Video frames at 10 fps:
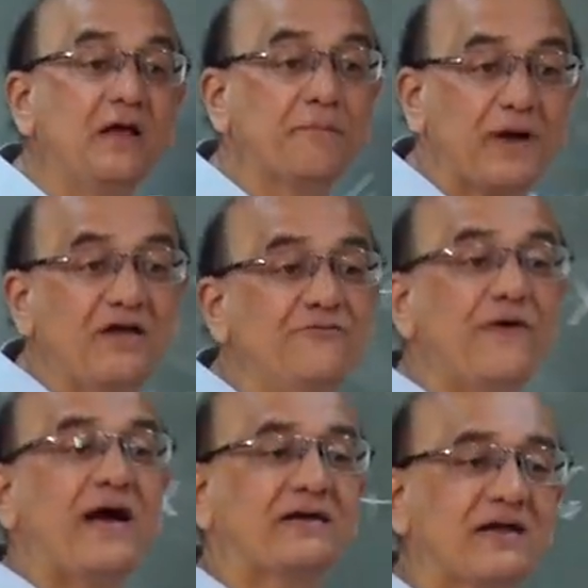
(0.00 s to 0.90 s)
prime
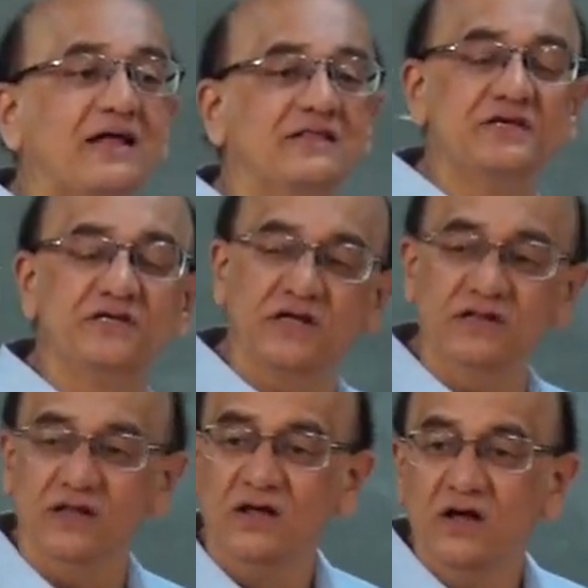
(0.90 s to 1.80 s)
factorization
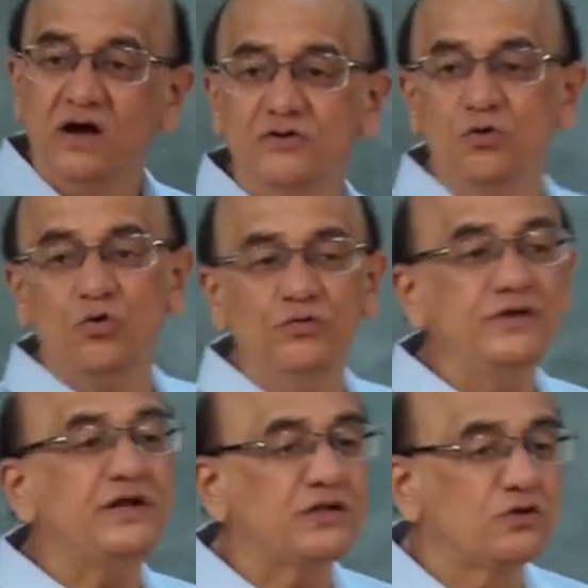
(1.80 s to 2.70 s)
you
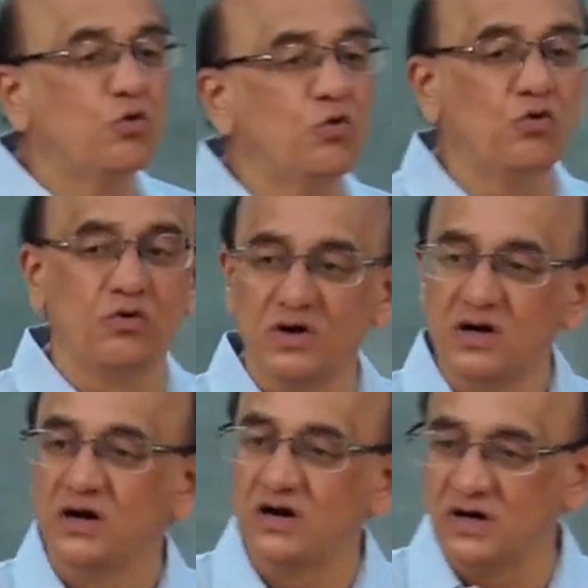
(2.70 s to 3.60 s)
need to
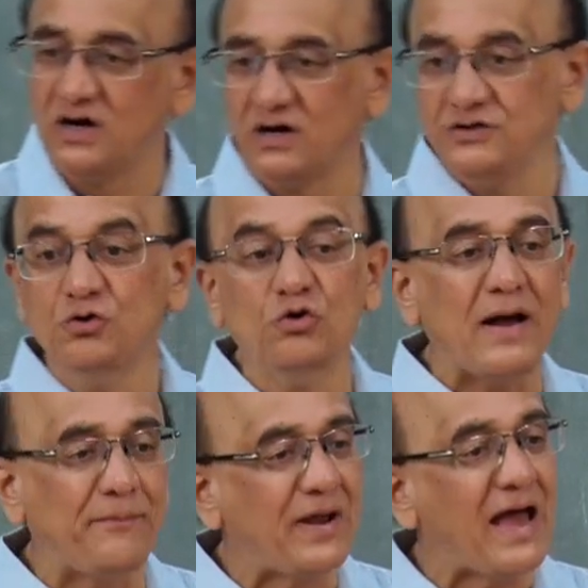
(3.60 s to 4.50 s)
uh, you
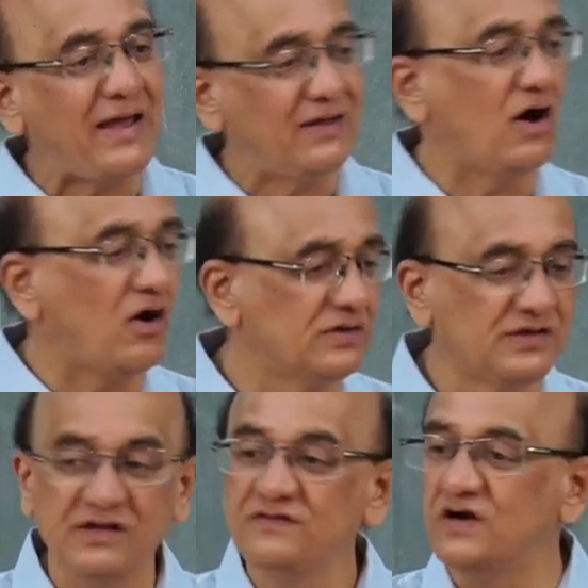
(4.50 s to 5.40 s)
apply
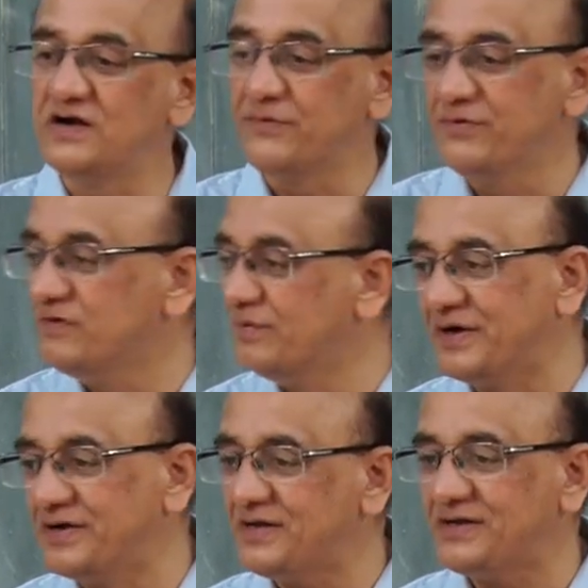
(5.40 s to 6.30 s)
these uh,
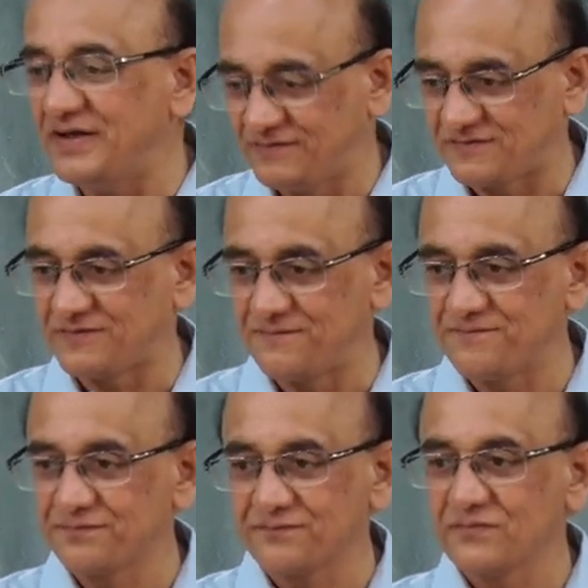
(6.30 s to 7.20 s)
divisibility test.
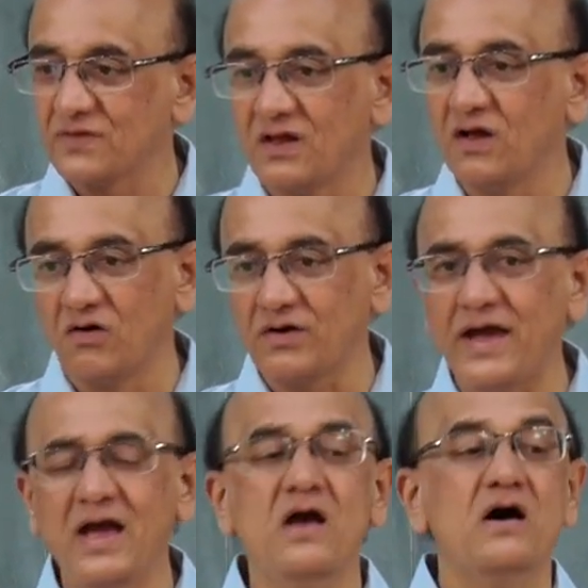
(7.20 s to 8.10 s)

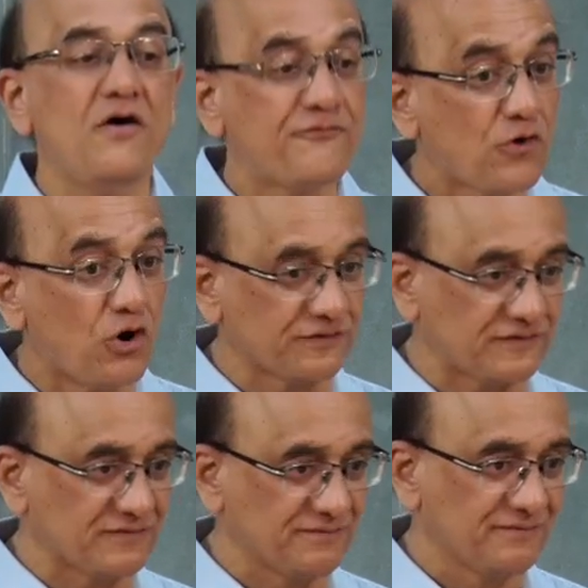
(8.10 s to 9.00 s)
Okay. Of course,
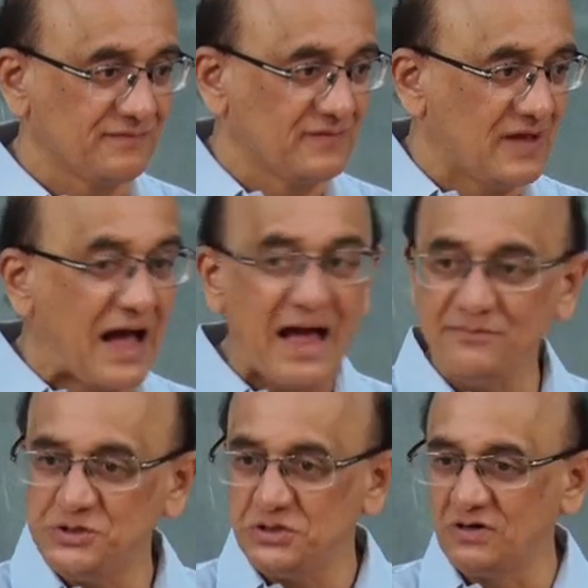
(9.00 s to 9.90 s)
I am
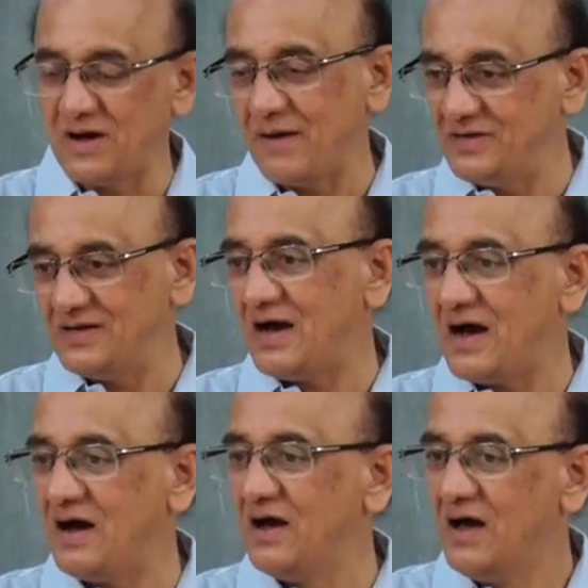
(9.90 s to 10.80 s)
sure uh, I mean
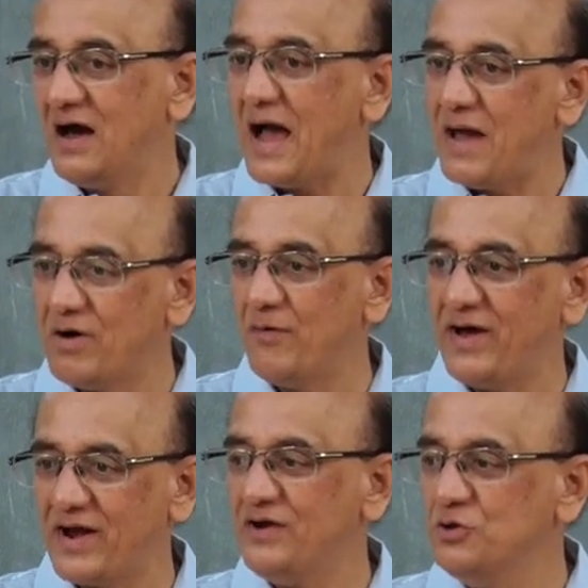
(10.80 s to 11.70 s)
I am
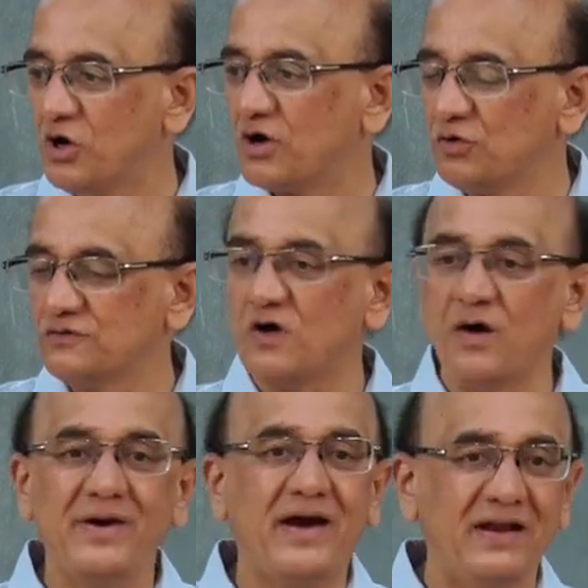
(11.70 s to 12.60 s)
aware and you are also
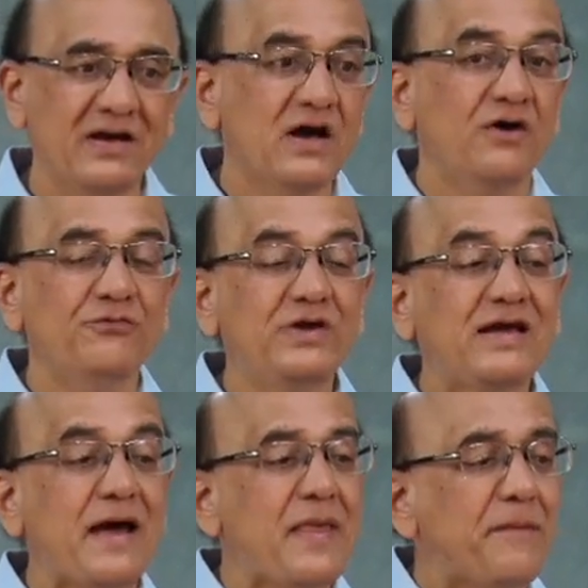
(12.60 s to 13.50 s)
aware we
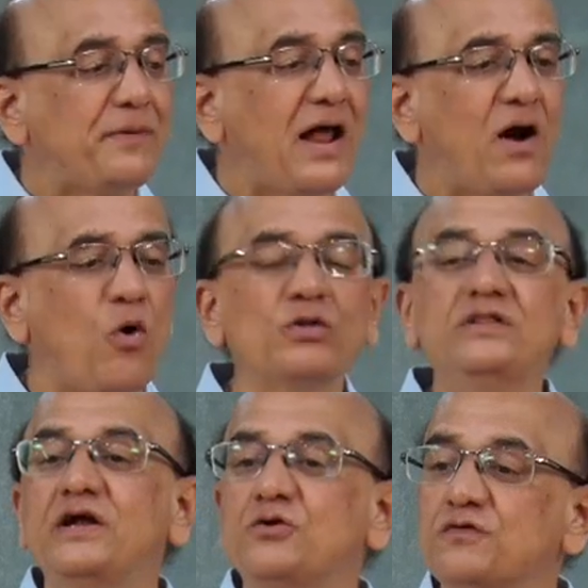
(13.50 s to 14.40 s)
can apply
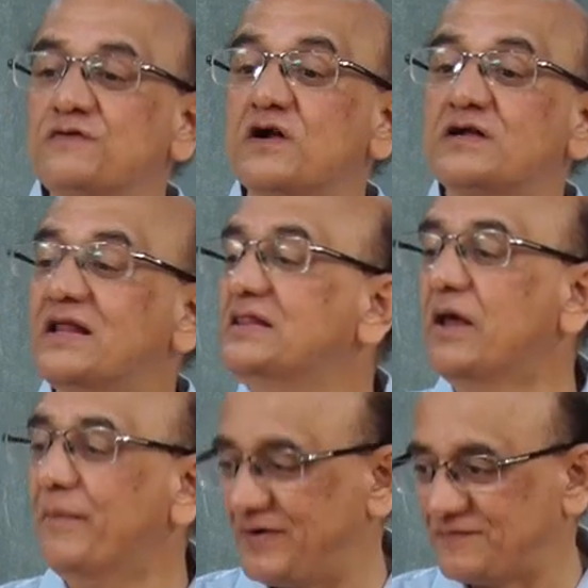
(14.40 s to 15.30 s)
only to certain
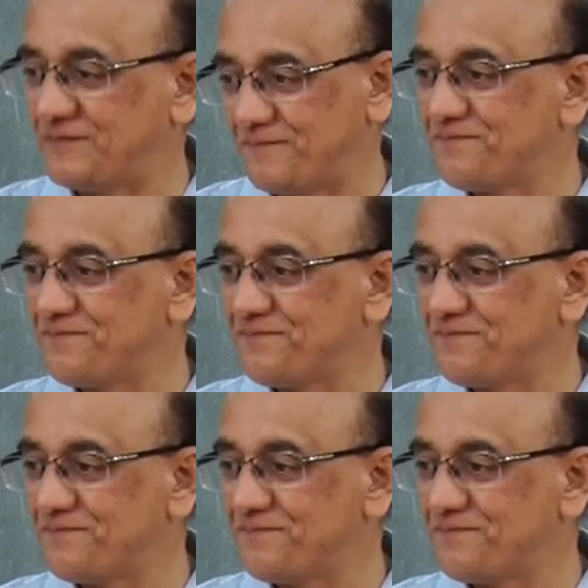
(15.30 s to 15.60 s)
limits